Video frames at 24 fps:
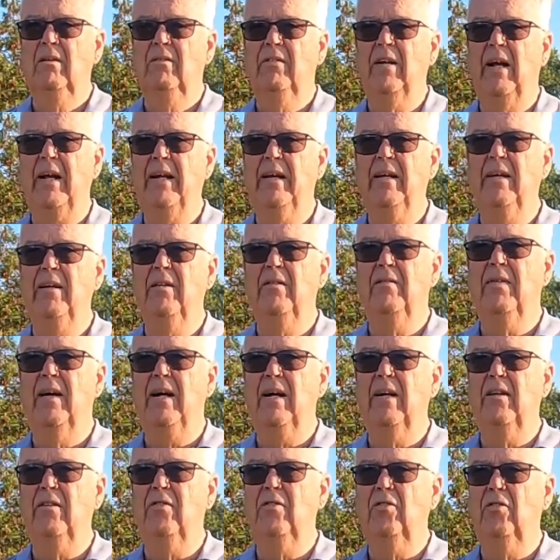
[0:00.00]
Taking
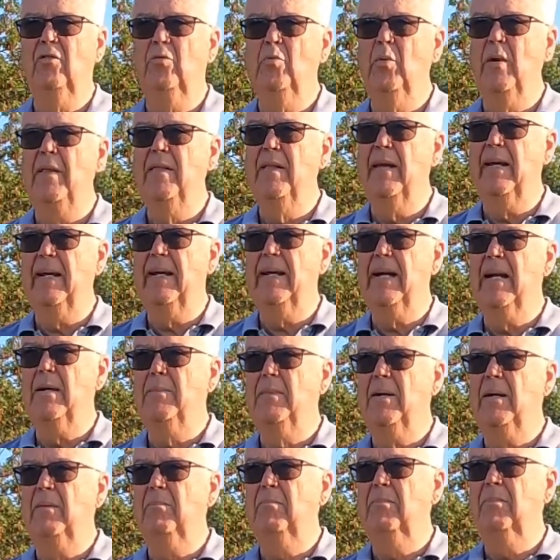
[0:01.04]
advantages when they come up,